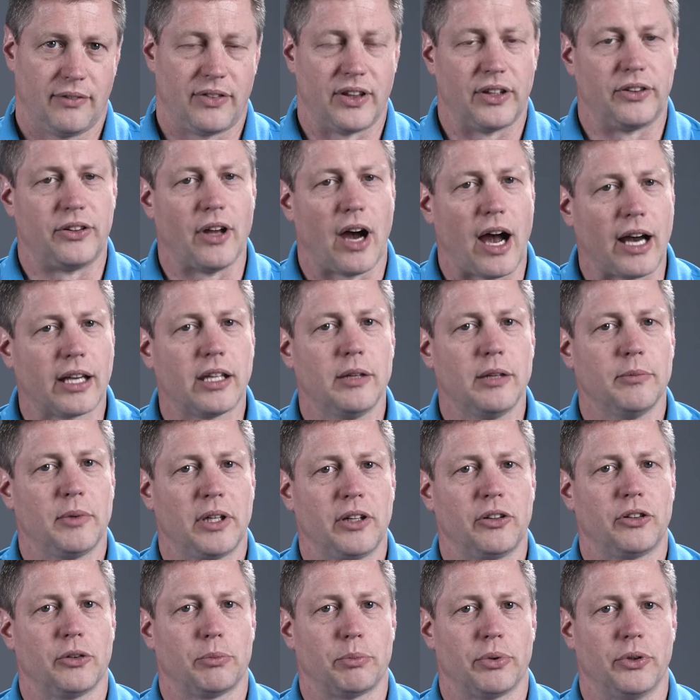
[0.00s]
If the
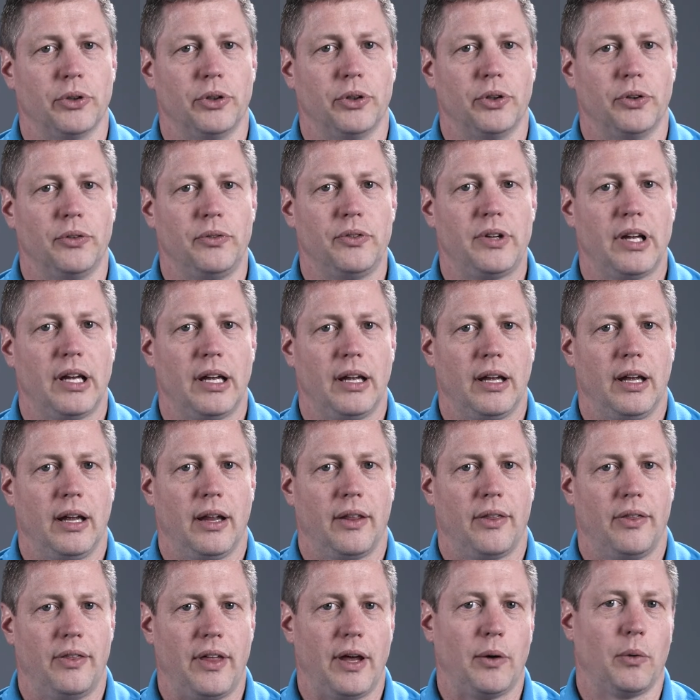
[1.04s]
document is approved,
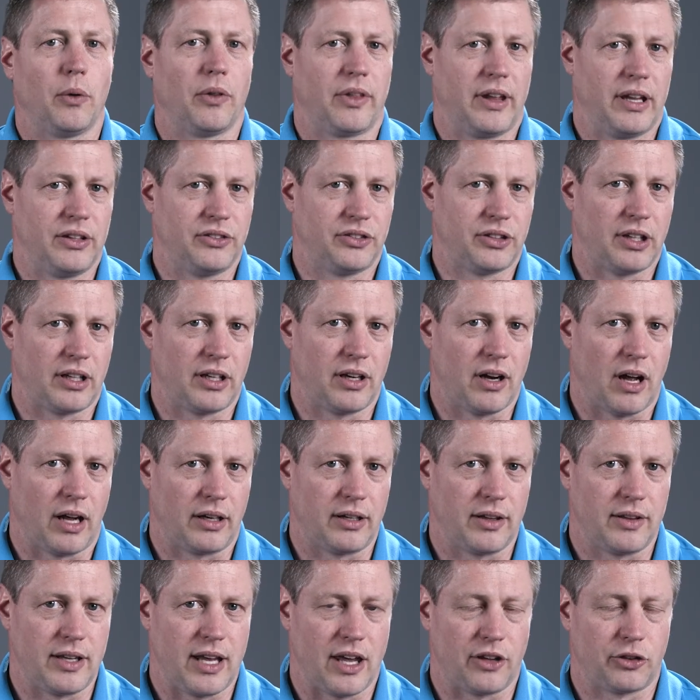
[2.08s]
they will then send it
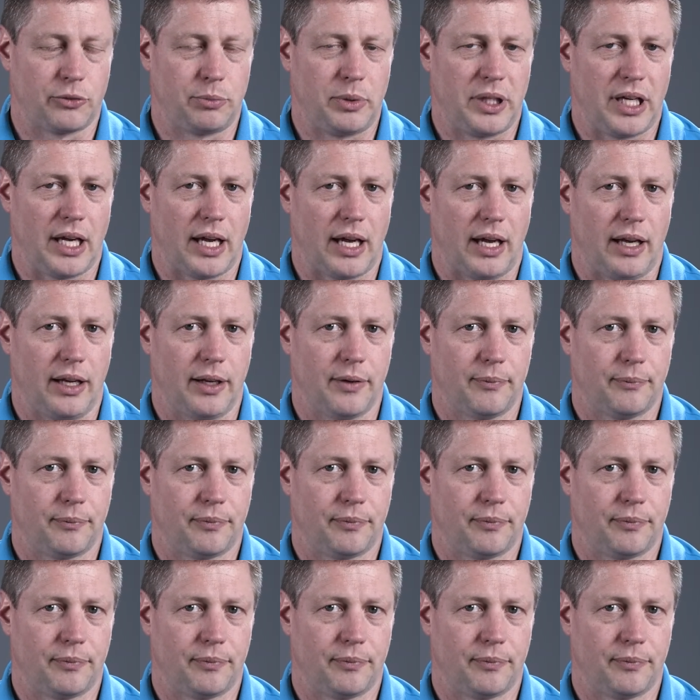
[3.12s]
on to the SBA.